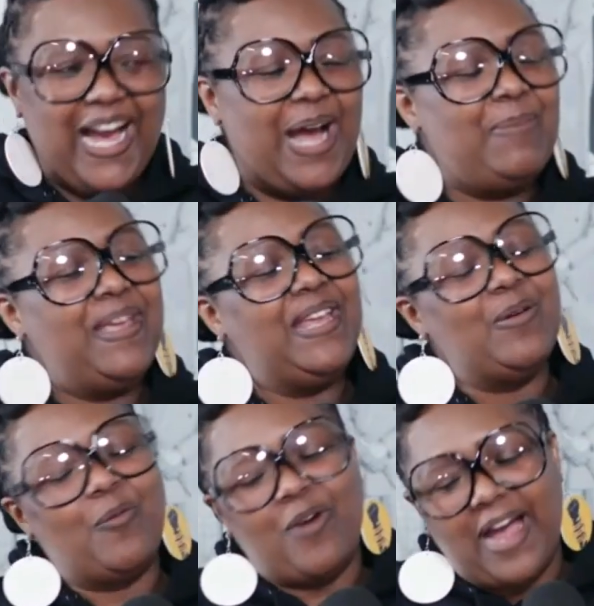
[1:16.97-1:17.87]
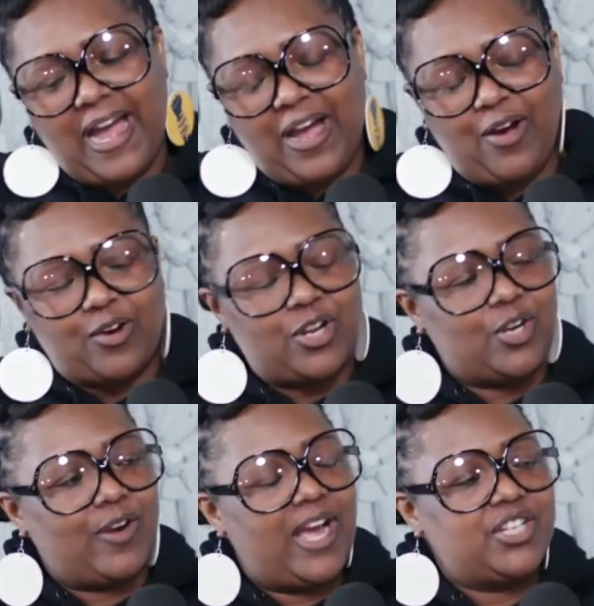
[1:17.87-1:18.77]
I mean, wow.
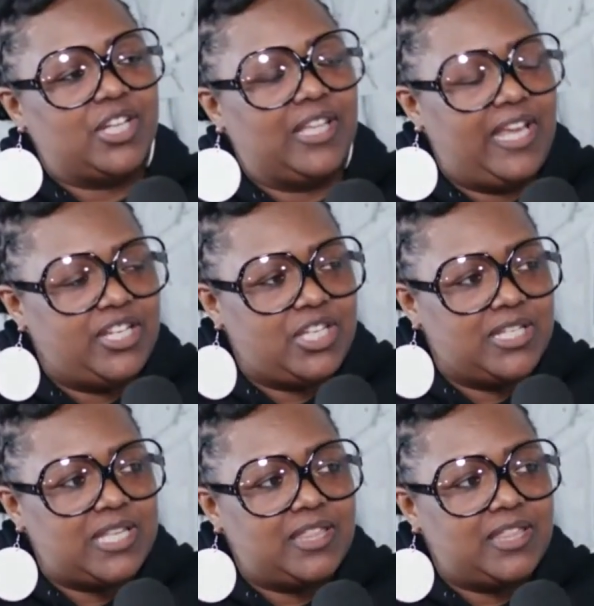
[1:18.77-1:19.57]
Congratulations.